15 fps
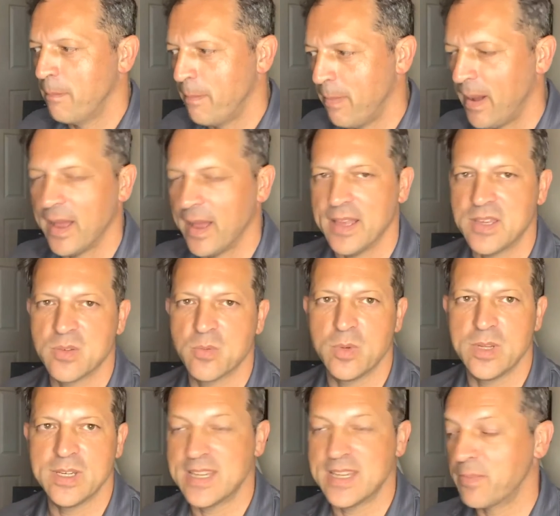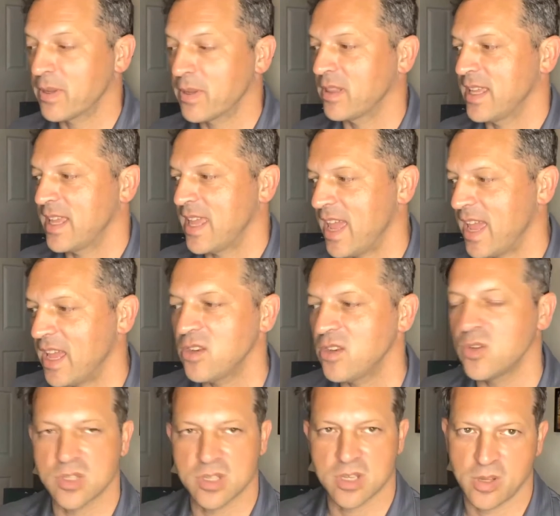but we typically can
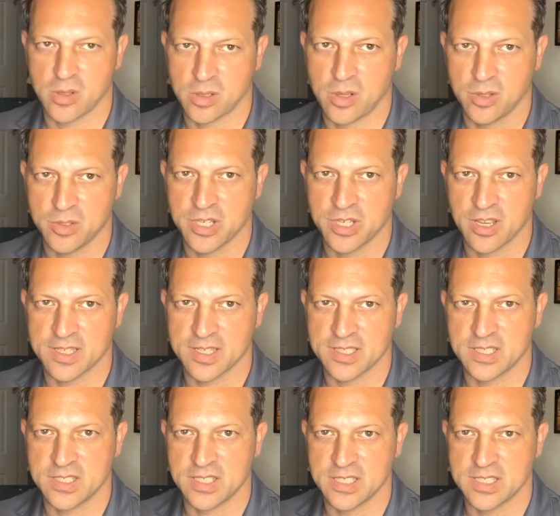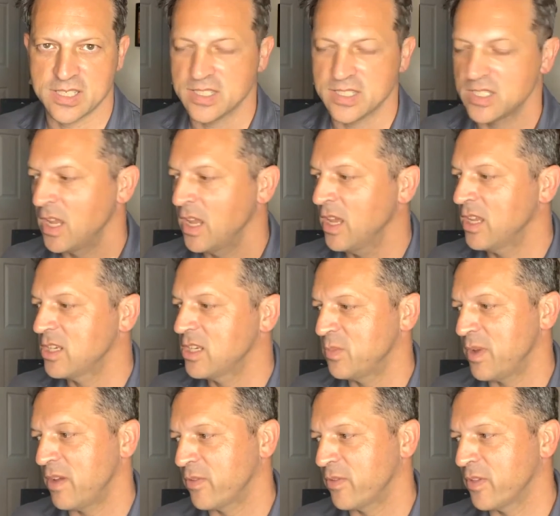use closing cost assistance to
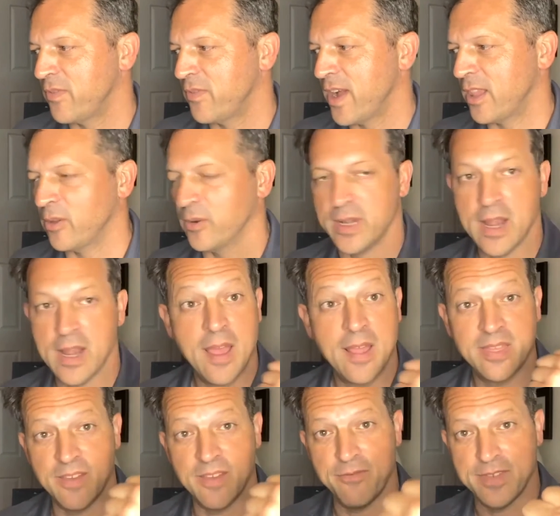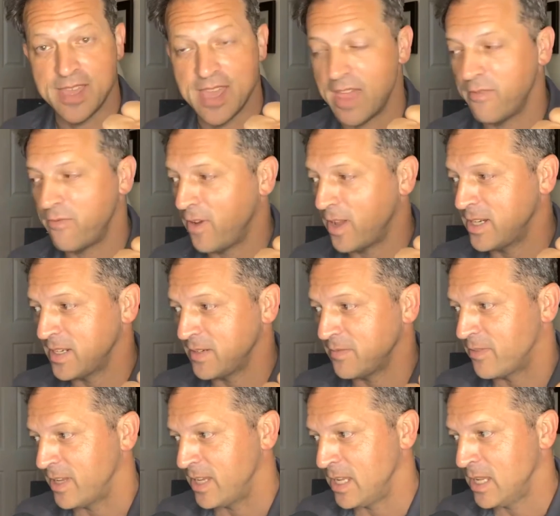pay for the following: the VA funding
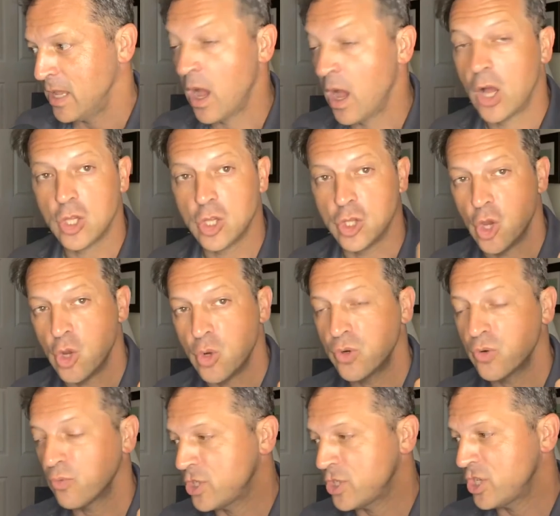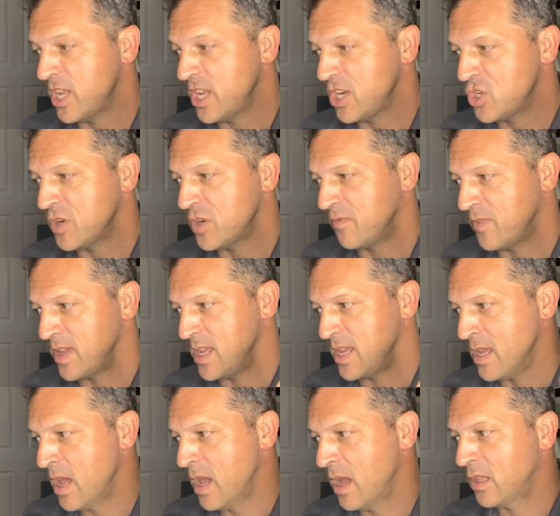fee, loan origination
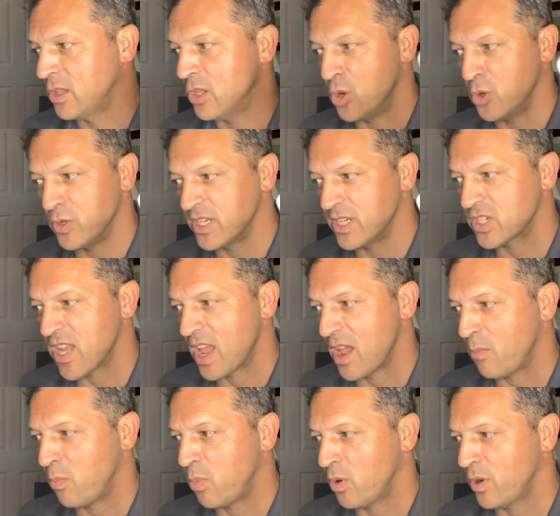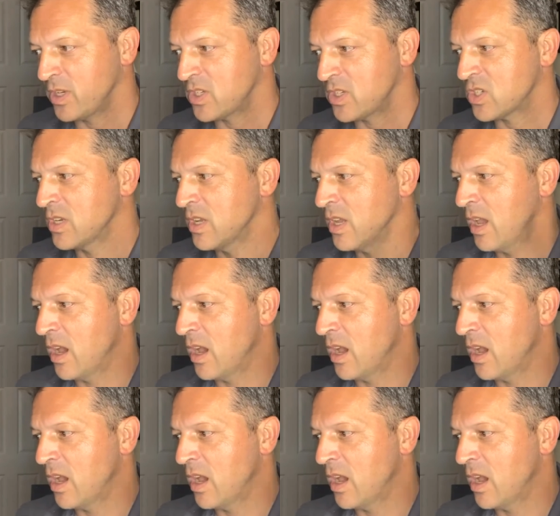fee, loan discount points,